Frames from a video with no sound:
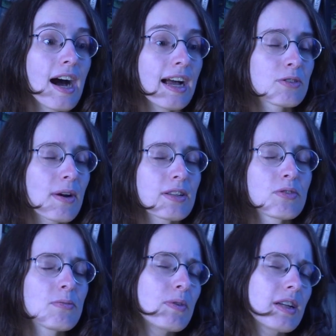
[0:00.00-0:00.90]
I tried
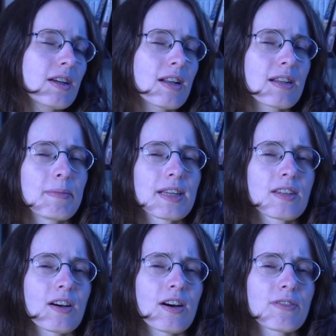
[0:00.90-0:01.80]
to bring a
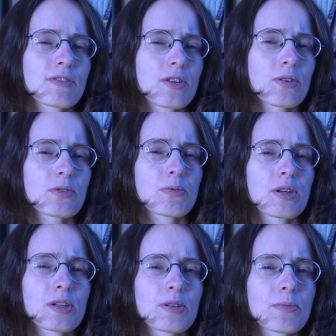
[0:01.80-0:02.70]
bit of gold
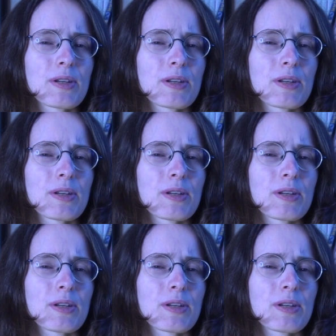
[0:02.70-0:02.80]
work,